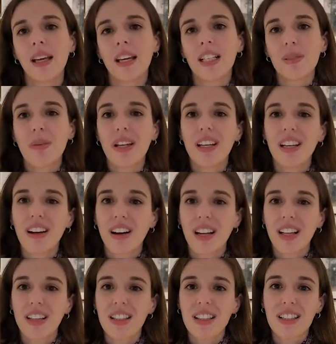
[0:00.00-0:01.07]
Depending
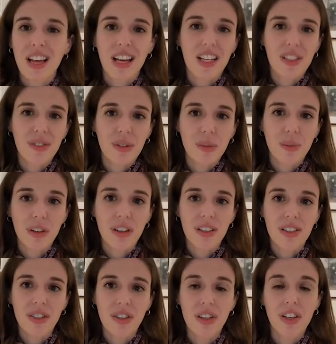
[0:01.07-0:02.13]
on the size of the
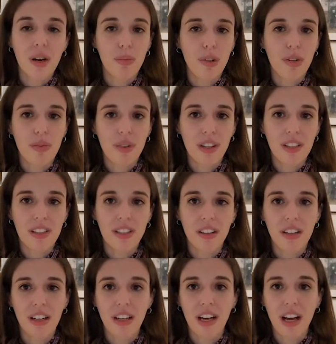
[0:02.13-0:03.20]
works or the number of works that are
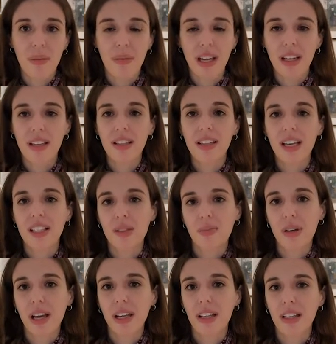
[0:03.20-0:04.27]
going to come in,
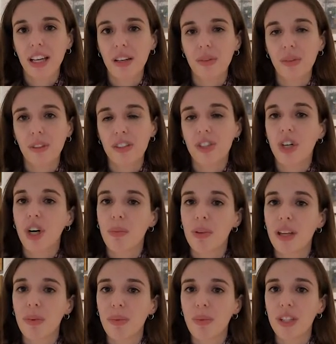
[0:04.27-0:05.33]
that will
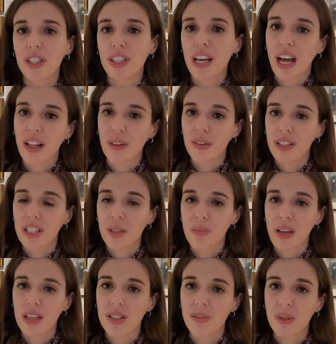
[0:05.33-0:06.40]
determine which gallery
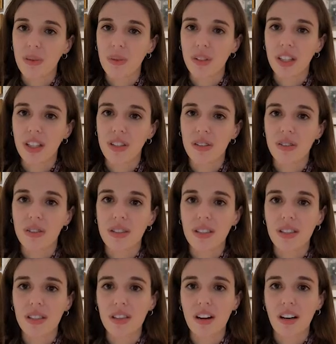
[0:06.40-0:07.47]
space we will use,
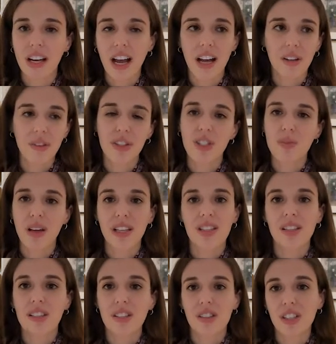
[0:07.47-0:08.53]
since our gallery
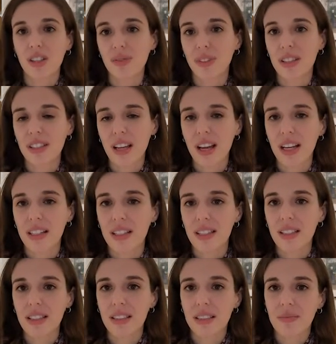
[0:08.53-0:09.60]
spaces are different
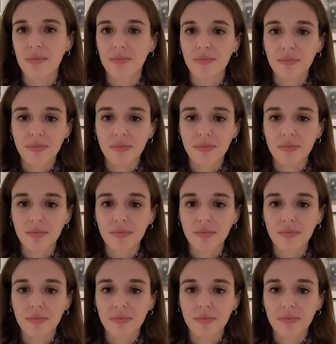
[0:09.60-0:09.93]
sizes.